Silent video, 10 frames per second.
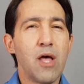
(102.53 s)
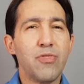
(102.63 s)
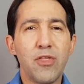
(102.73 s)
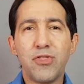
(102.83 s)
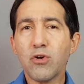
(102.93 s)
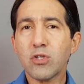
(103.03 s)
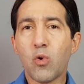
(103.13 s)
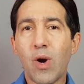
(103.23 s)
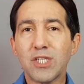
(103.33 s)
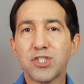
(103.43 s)
The third
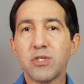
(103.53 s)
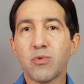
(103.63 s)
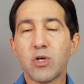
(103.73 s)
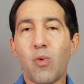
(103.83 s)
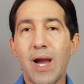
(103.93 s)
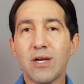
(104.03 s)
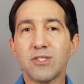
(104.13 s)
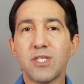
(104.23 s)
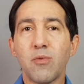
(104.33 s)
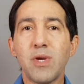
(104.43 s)
question
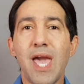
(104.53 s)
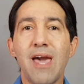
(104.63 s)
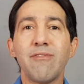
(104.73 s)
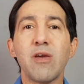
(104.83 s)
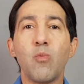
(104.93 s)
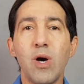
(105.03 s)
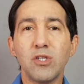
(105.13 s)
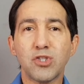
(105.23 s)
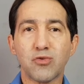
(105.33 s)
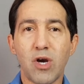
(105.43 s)
requires that we have a
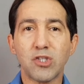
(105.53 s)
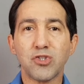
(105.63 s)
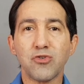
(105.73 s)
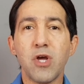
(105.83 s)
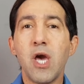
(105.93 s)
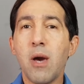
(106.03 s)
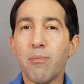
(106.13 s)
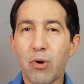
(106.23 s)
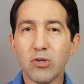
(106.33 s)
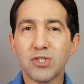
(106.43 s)
well-structured,
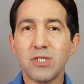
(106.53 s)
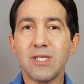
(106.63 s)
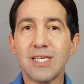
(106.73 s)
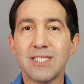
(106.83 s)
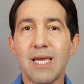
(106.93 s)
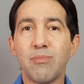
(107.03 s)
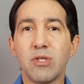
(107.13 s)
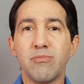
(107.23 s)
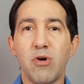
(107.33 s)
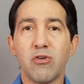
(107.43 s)
personal example
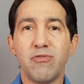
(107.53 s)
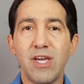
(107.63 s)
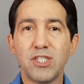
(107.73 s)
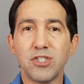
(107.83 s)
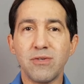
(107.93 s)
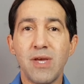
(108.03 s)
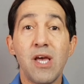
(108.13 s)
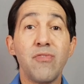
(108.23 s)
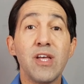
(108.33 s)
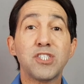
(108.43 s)
of motivation
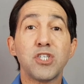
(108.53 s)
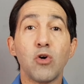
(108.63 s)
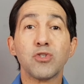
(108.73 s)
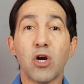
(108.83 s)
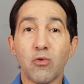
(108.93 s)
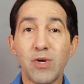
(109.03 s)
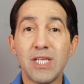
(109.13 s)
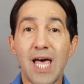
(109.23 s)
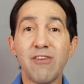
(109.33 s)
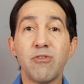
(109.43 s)
that shows our
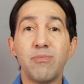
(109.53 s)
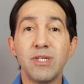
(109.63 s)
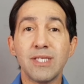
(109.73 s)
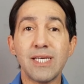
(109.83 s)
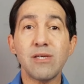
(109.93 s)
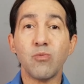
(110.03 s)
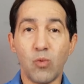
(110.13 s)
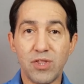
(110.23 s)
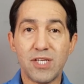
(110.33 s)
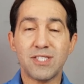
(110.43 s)
real-life ability
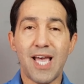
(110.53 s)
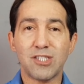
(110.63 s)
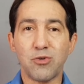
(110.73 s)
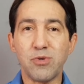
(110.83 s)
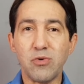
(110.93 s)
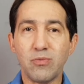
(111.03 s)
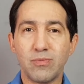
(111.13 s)
with this attribute.